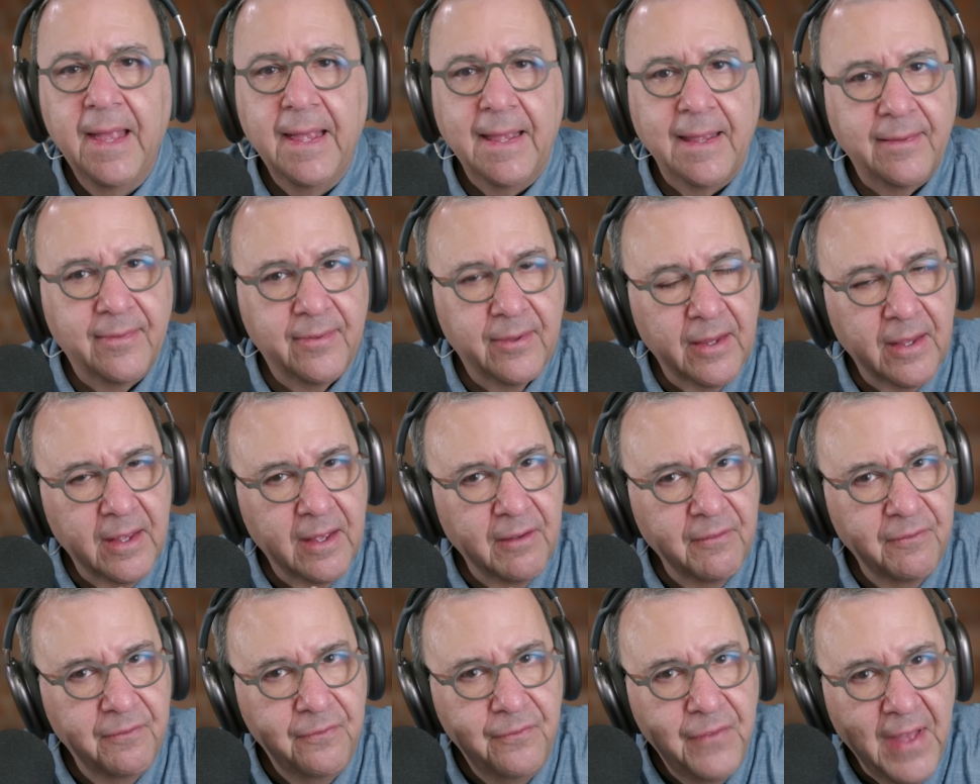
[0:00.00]
It's
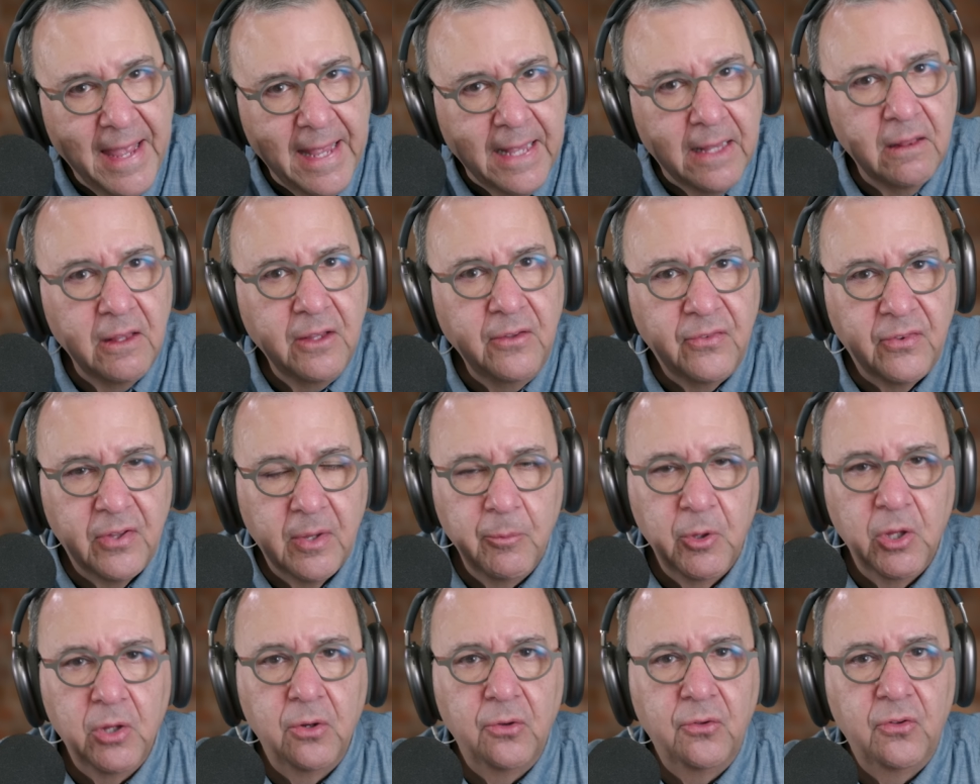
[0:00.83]
vaguely
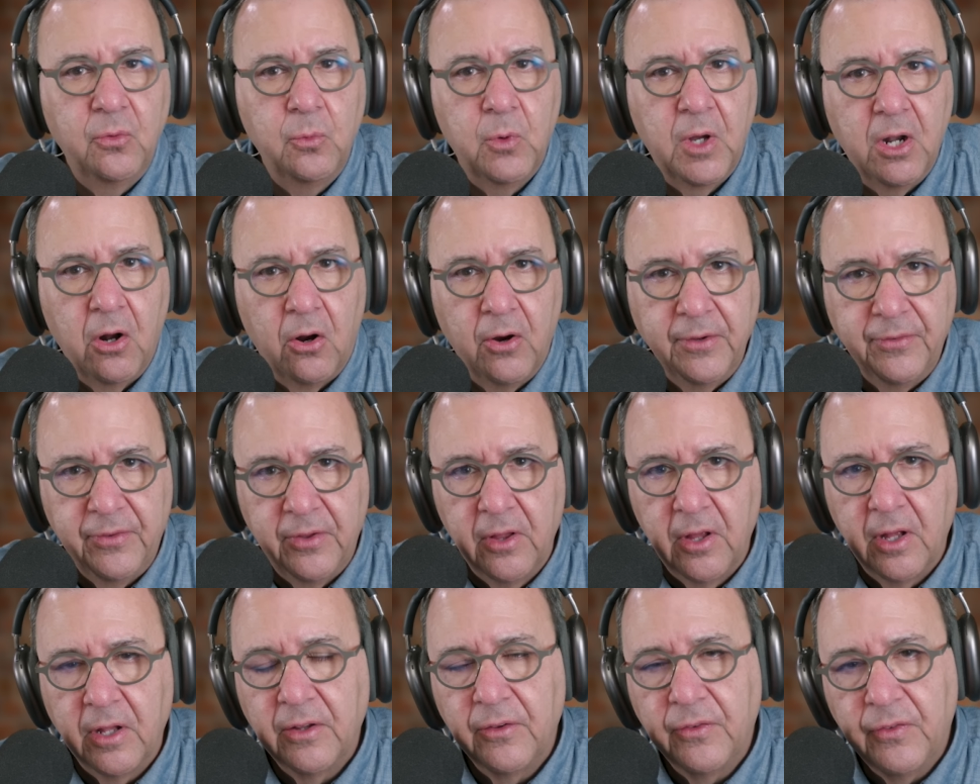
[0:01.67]
similar to what
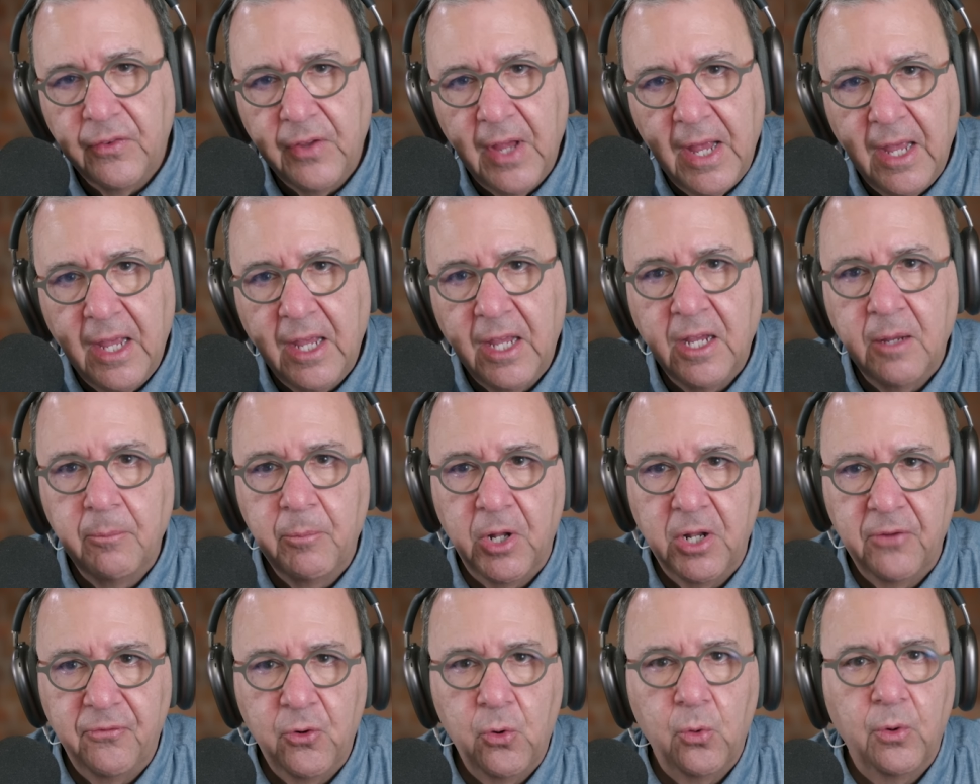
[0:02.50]
Arsalan is saying,
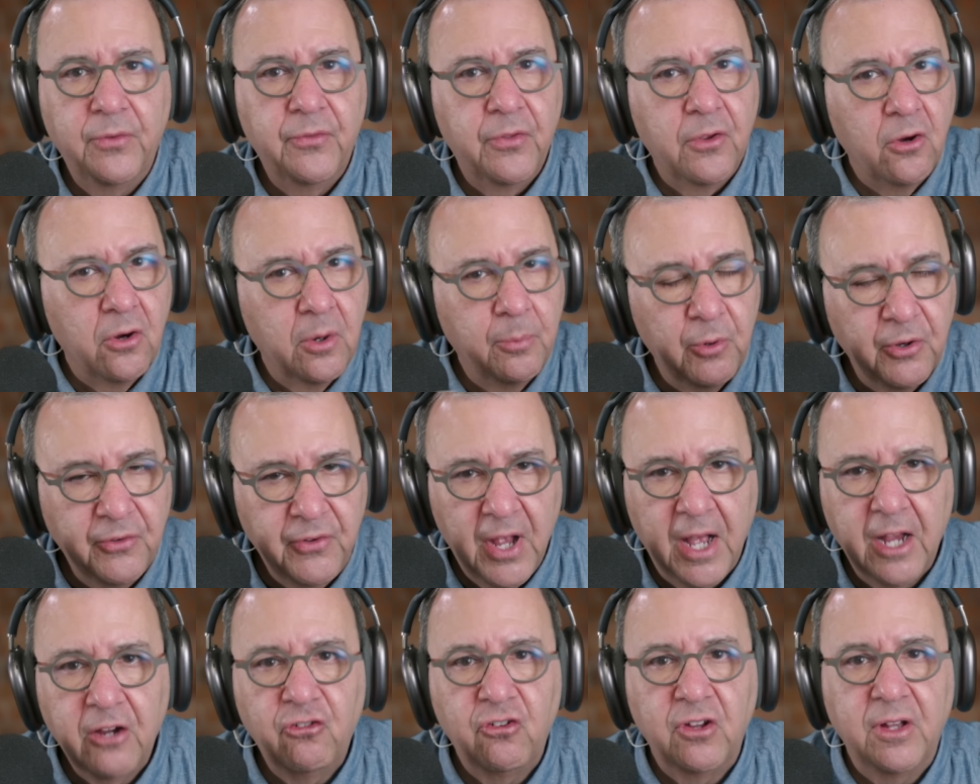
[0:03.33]
but of course there are
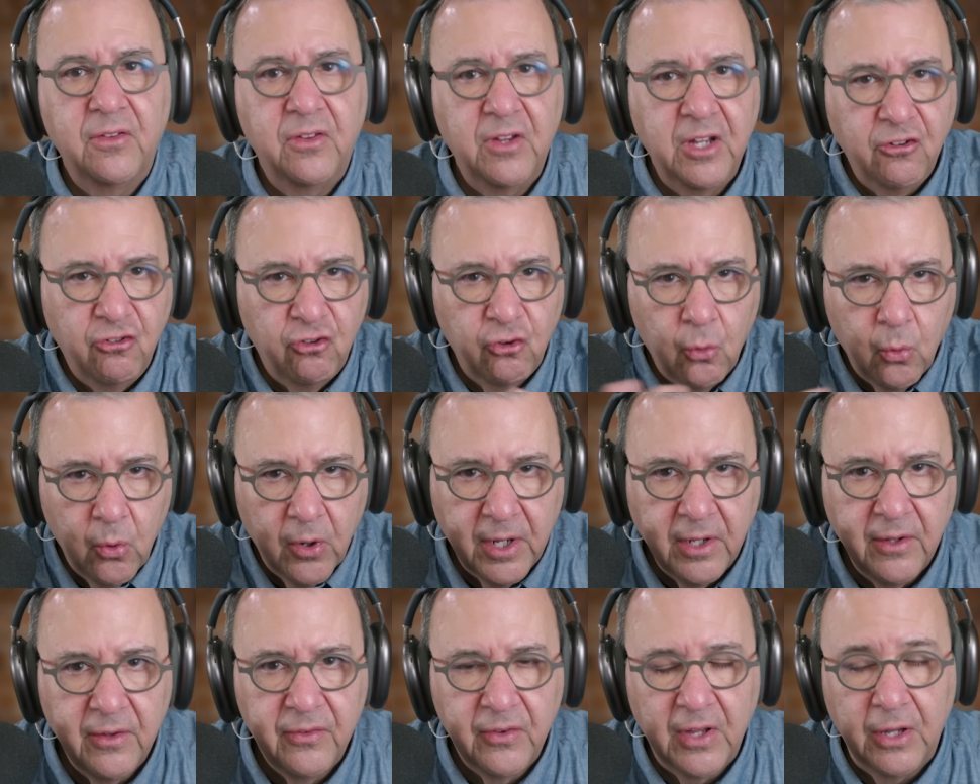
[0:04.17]
protections. Each
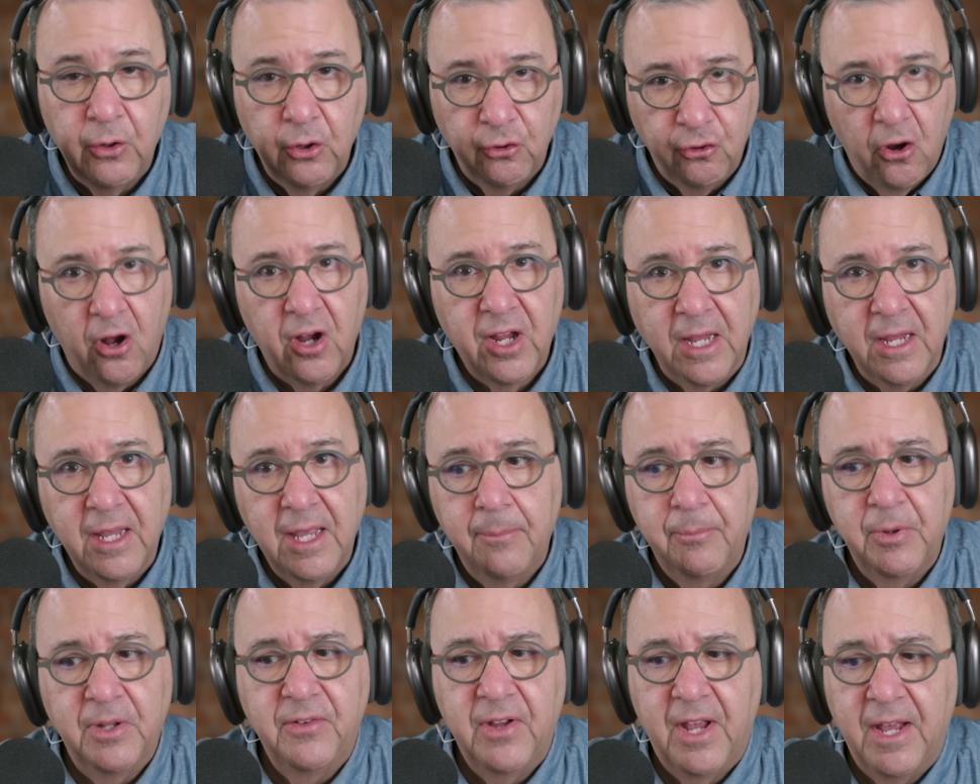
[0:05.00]
organization you're talking
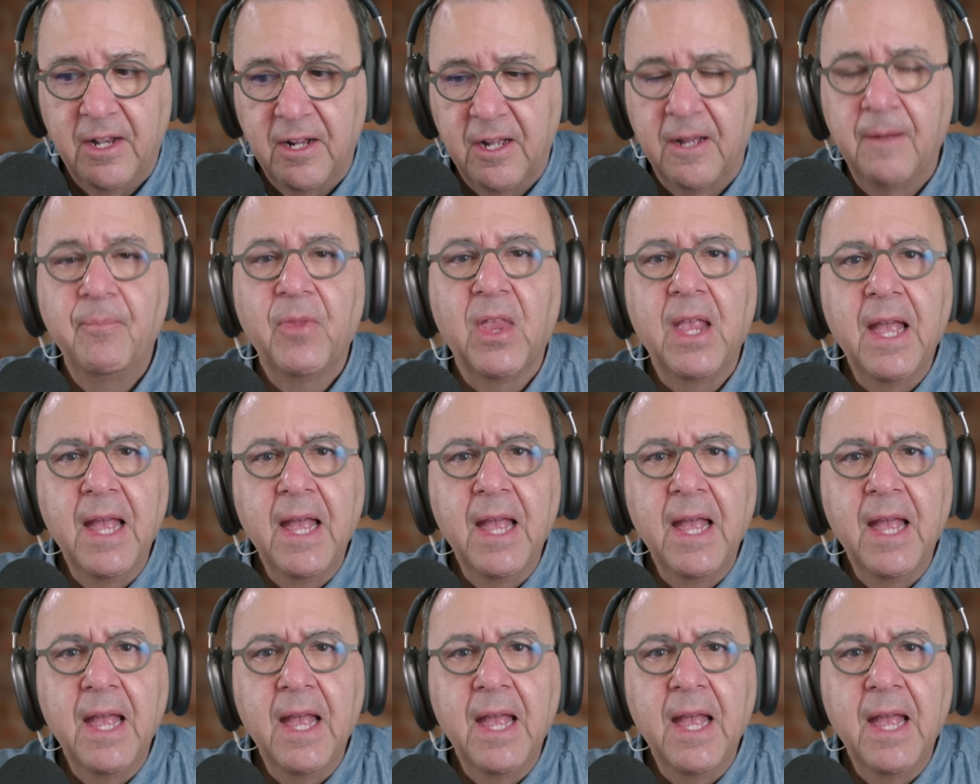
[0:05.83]
HIPAA data.